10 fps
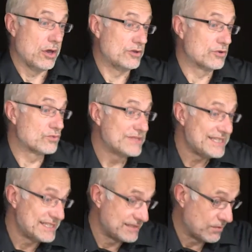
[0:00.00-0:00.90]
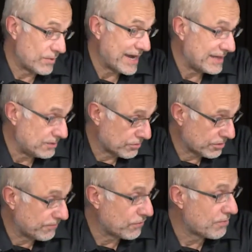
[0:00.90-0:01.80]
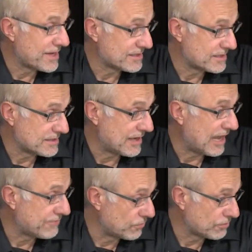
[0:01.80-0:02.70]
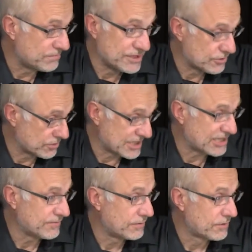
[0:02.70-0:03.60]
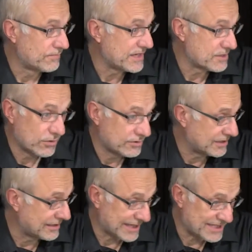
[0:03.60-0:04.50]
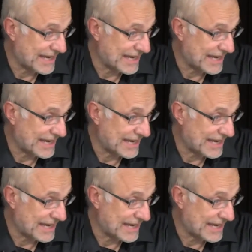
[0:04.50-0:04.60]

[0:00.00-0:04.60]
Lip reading: The reason why the other formats have not been successful is not that there is